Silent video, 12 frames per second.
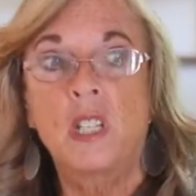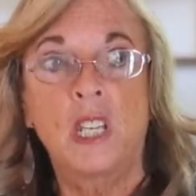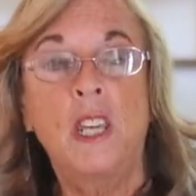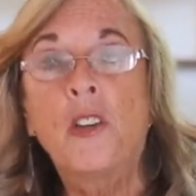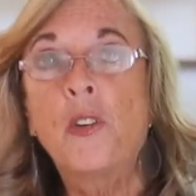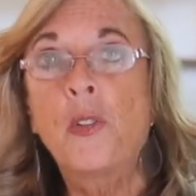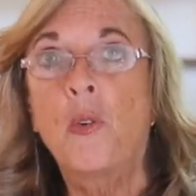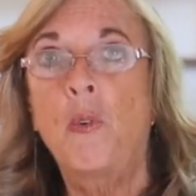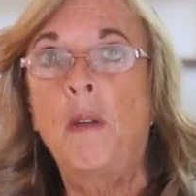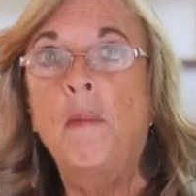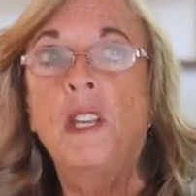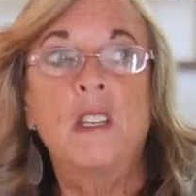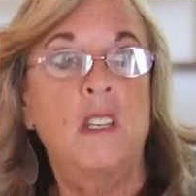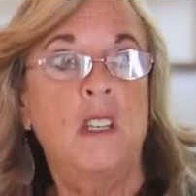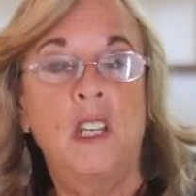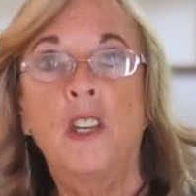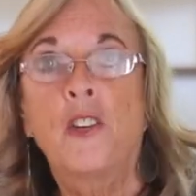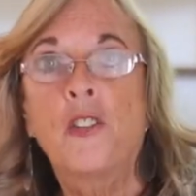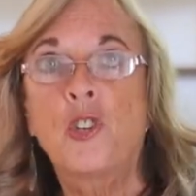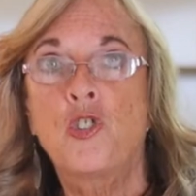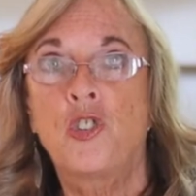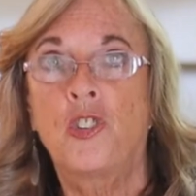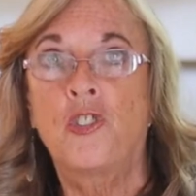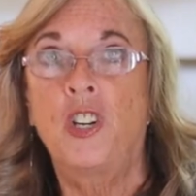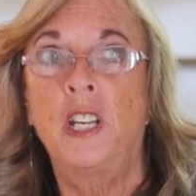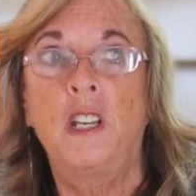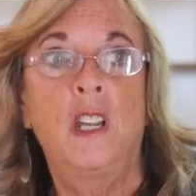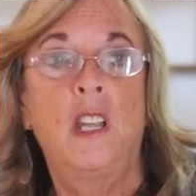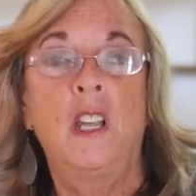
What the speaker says: kill the women, kill the children.